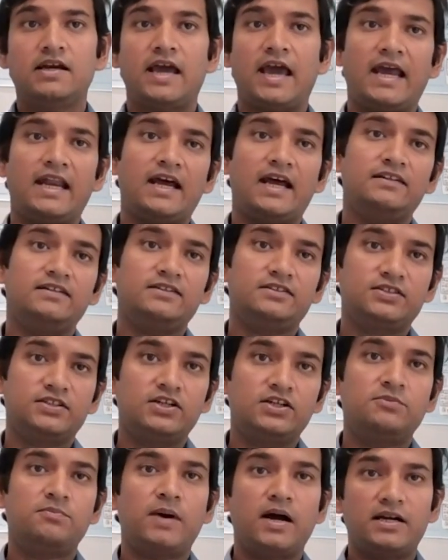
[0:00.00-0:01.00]
and other
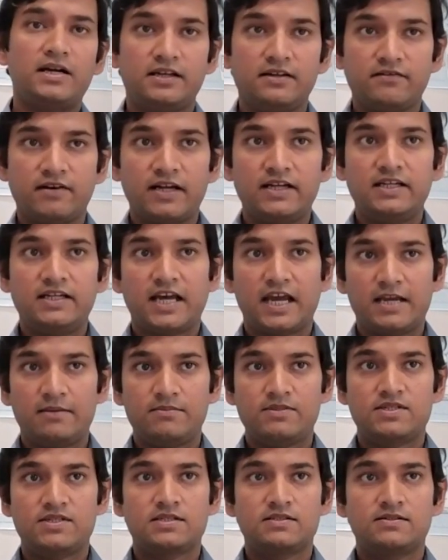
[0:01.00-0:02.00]
third-party
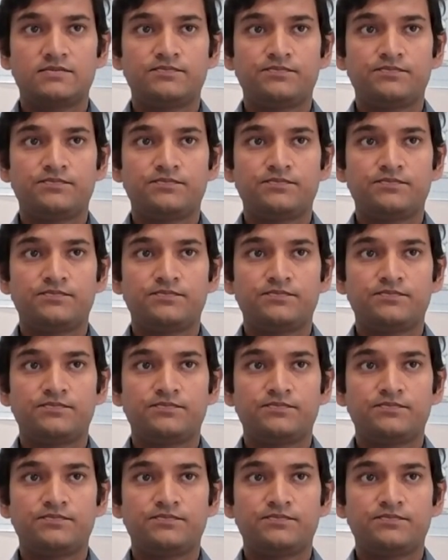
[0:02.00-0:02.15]
runtimes